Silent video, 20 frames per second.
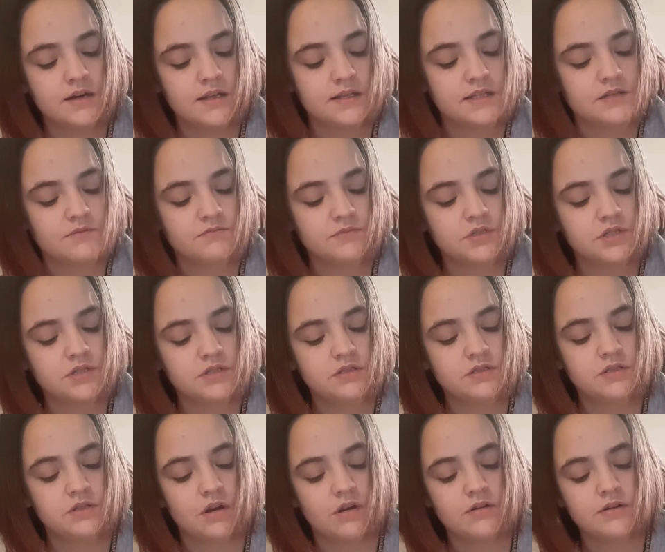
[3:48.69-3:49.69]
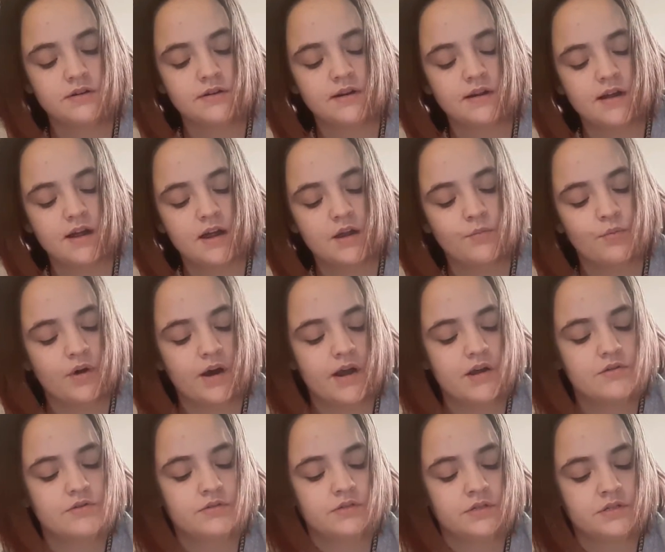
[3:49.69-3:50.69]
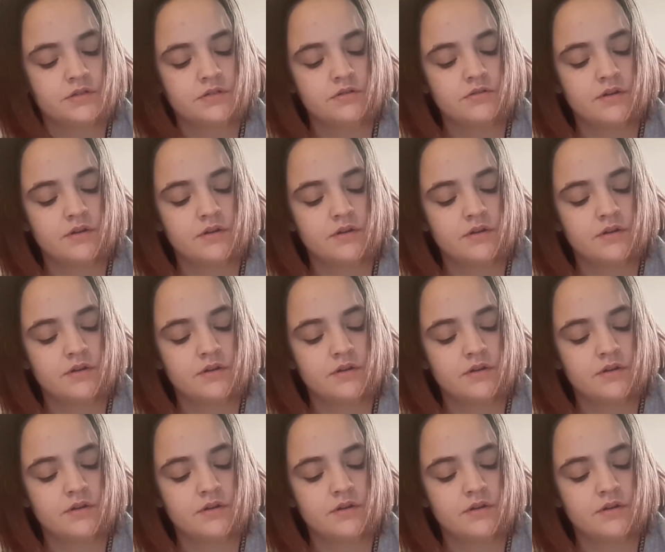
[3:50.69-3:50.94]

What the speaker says: and some darted eyebrows,